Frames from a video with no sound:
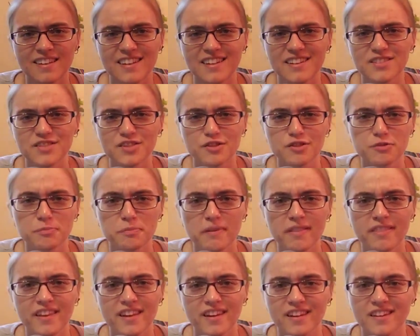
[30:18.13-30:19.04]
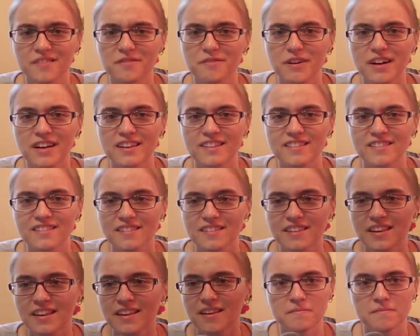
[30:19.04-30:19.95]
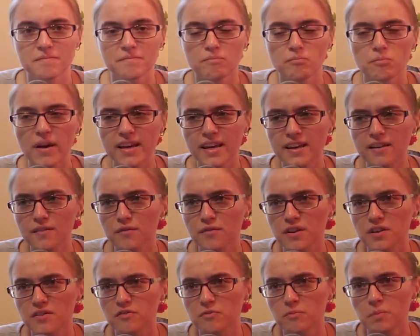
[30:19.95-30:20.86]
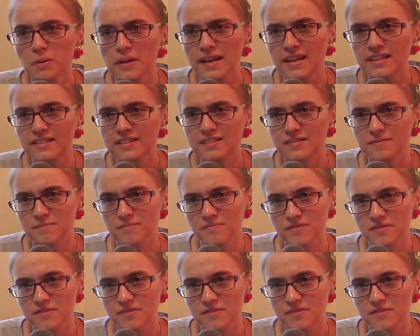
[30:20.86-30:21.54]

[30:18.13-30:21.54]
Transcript: It's just pathetic, right? Making fun of Blake's